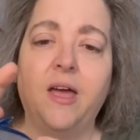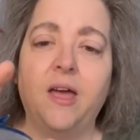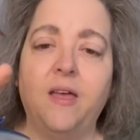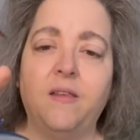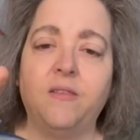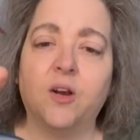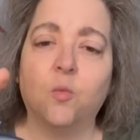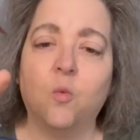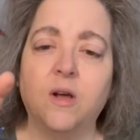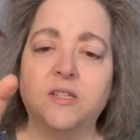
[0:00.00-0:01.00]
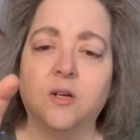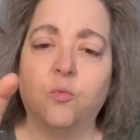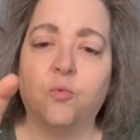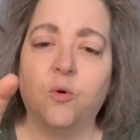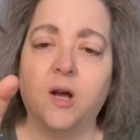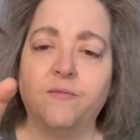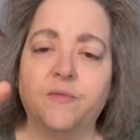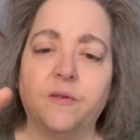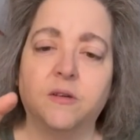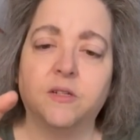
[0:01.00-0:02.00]
and there was a
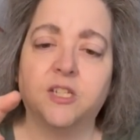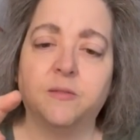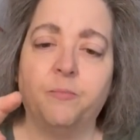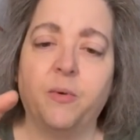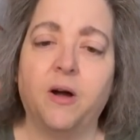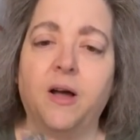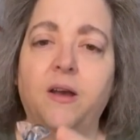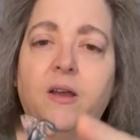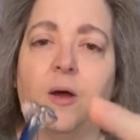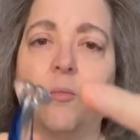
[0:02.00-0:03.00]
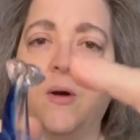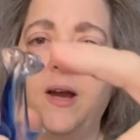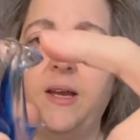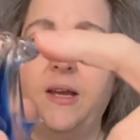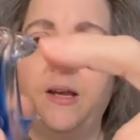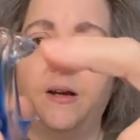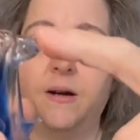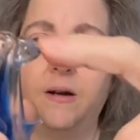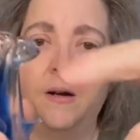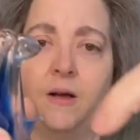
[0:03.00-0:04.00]
rough spot, yeah, right
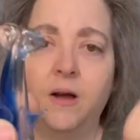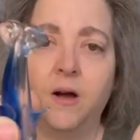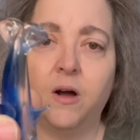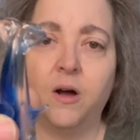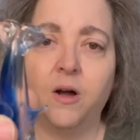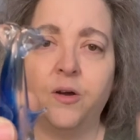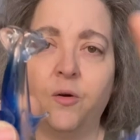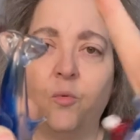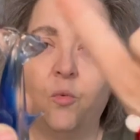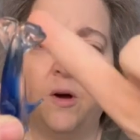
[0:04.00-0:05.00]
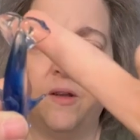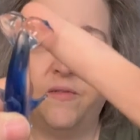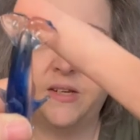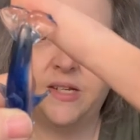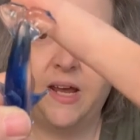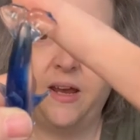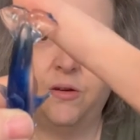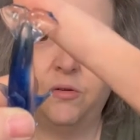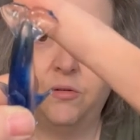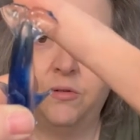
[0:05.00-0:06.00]
here on one of the
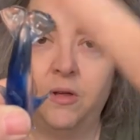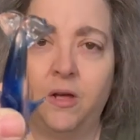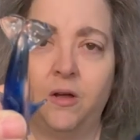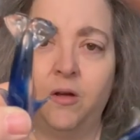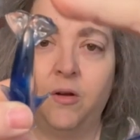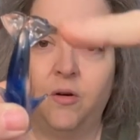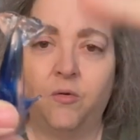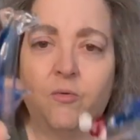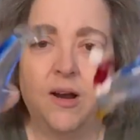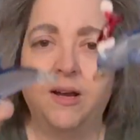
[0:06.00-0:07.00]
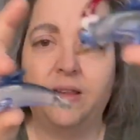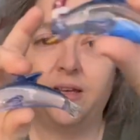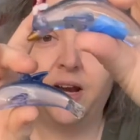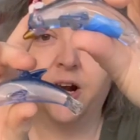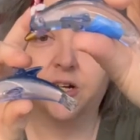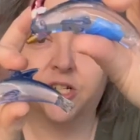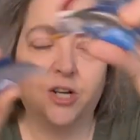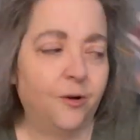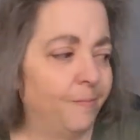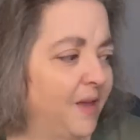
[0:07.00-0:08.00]
tail right there.
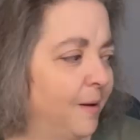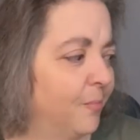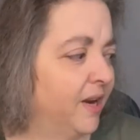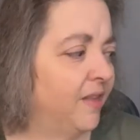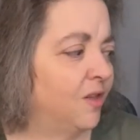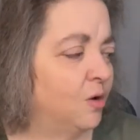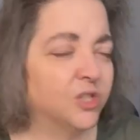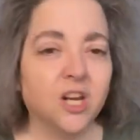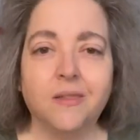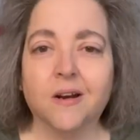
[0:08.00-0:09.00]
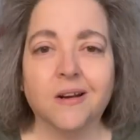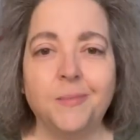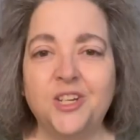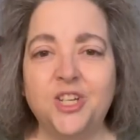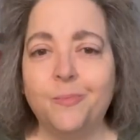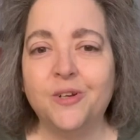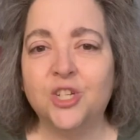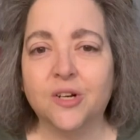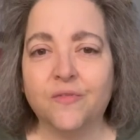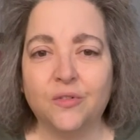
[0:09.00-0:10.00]
So I'm bringing those. They're going to be cheap and
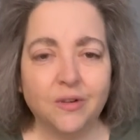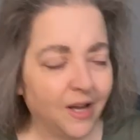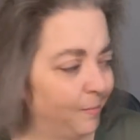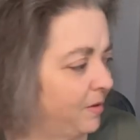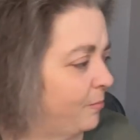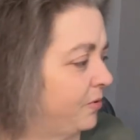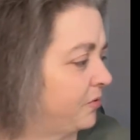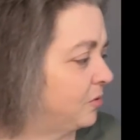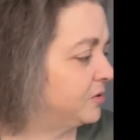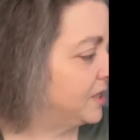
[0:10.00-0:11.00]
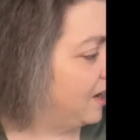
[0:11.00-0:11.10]
cheerful. I'm going to put those